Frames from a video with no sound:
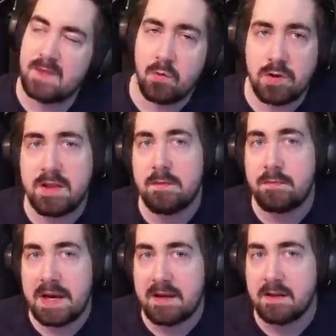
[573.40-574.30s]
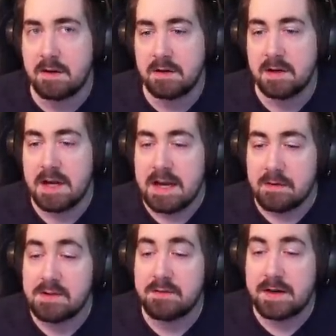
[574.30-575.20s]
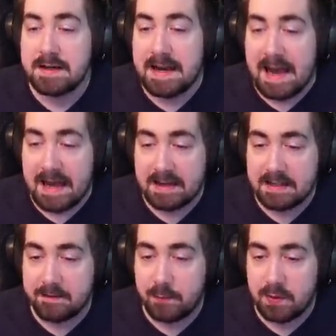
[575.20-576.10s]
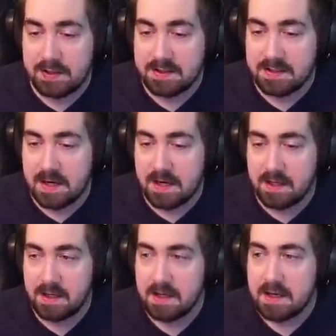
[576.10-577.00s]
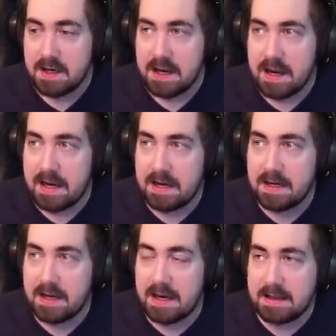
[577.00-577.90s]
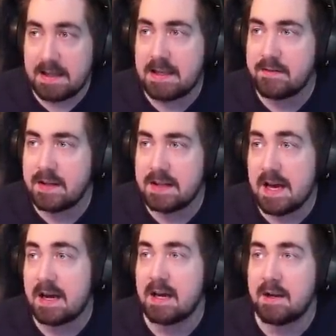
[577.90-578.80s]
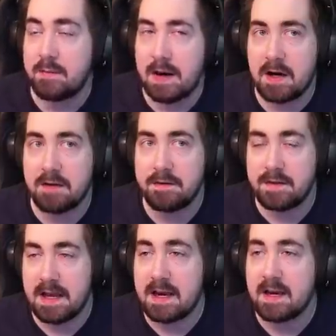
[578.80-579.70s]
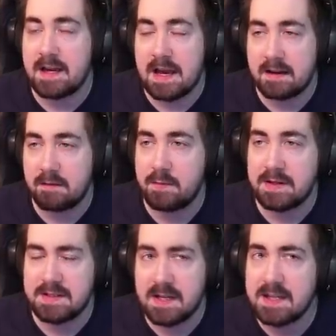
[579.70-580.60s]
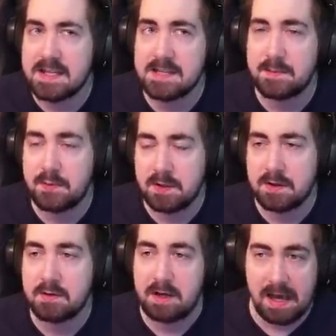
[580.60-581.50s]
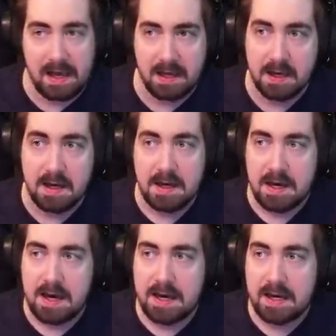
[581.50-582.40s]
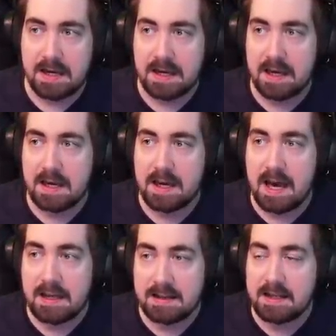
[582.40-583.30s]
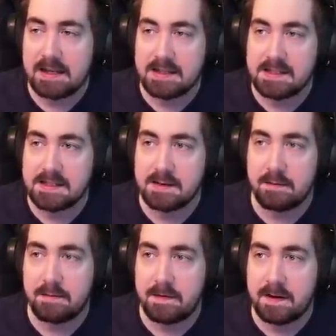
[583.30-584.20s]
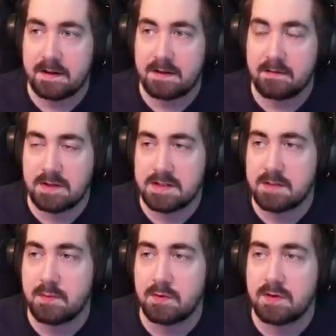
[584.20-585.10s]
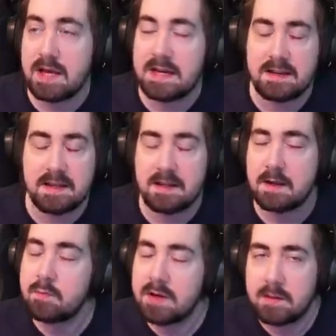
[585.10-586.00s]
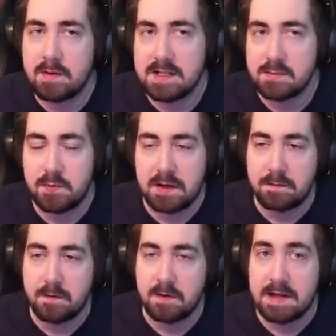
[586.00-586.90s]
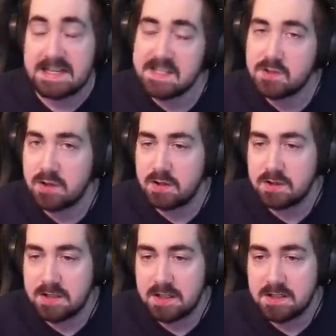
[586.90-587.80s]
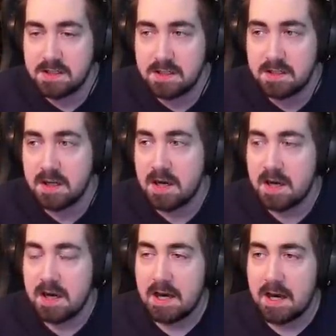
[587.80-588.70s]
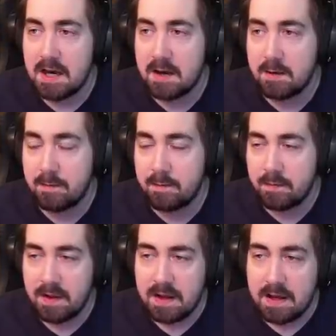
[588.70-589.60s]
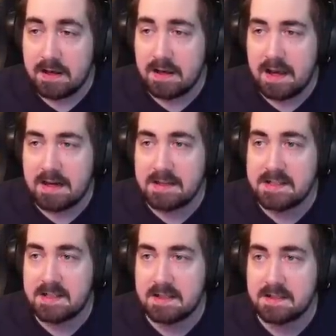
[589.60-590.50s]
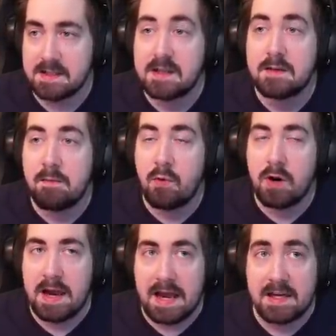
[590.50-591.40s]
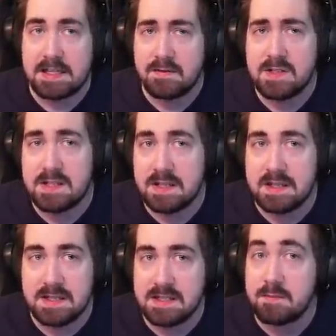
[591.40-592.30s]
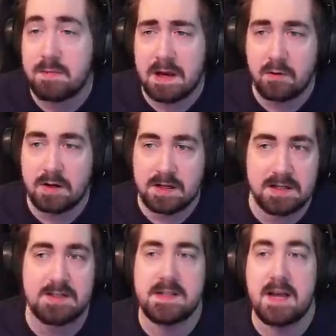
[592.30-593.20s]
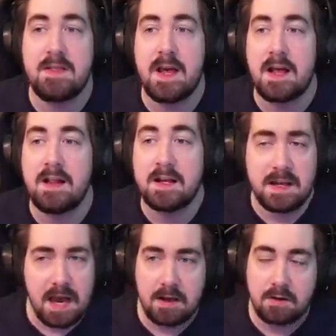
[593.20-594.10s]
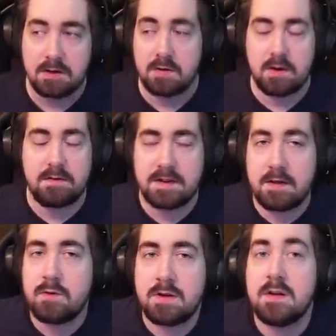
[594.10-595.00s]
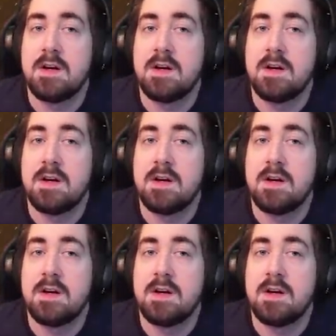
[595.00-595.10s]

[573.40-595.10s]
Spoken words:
Impaler. It was a very active playstyle, and I think giving that kind of power for that kind of active playstyle is pretty okay. I think it's fairly reasonable that anything like Blade Blast, Bladefall, Essence Drain Contagion, and any skills, like the more active a skill is, the better it is. And that, like, yeah, you can do everything with a